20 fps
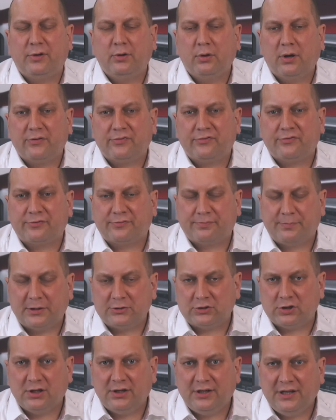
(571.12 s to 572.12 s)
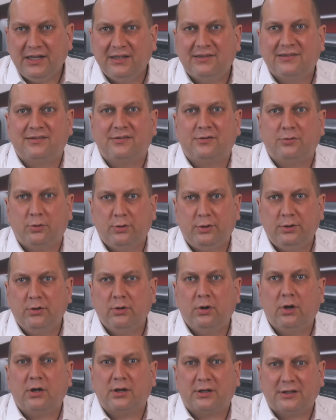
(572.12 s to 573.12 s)
you have special needs to
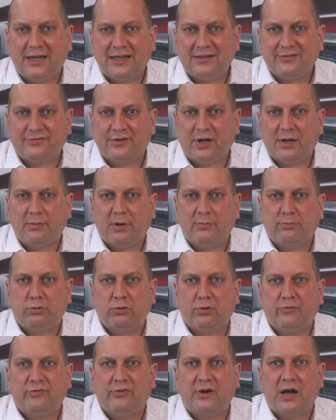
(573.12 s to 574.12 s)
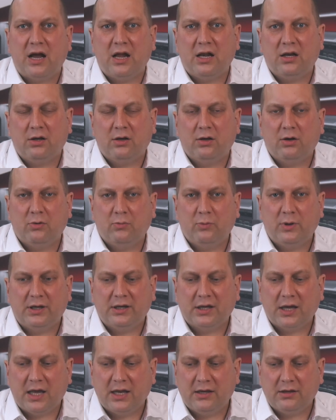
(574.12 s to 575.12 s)
your glass fiber profile, we
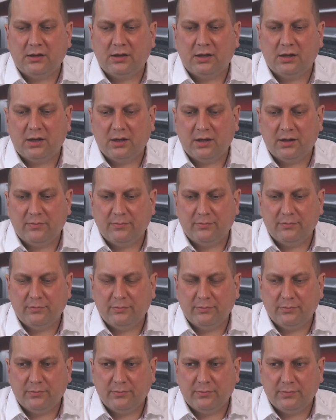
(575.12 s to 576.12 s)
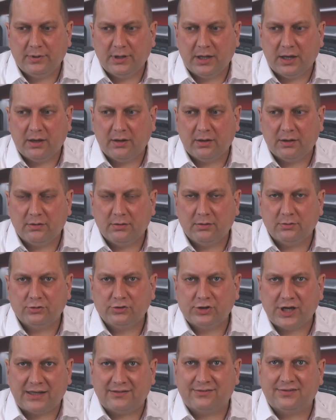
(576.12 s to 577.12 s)
can um, yeah,
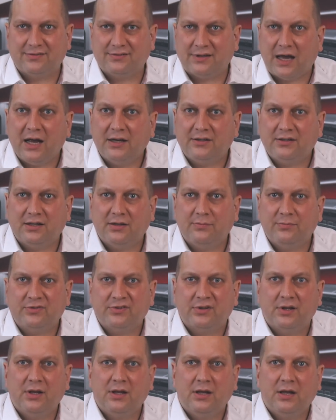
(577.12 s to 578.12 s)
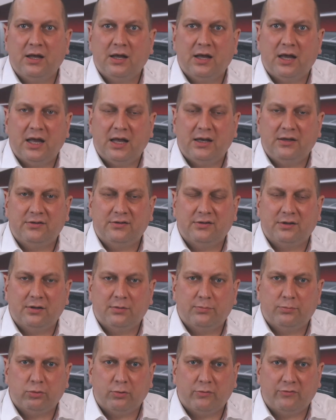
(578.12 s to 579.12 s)
check these items and
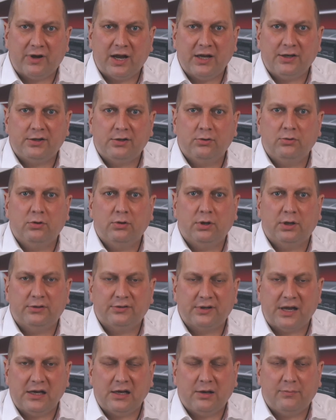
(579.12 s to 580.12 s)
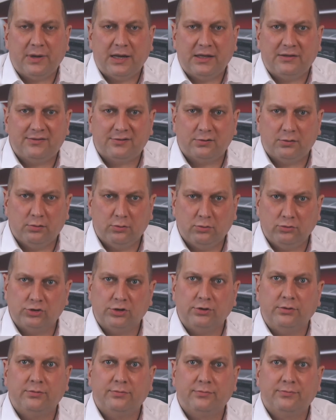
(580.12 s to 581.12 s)
uh, provide you a tailor-made
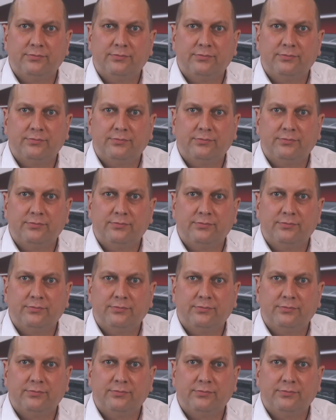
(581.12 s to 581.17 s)
solution.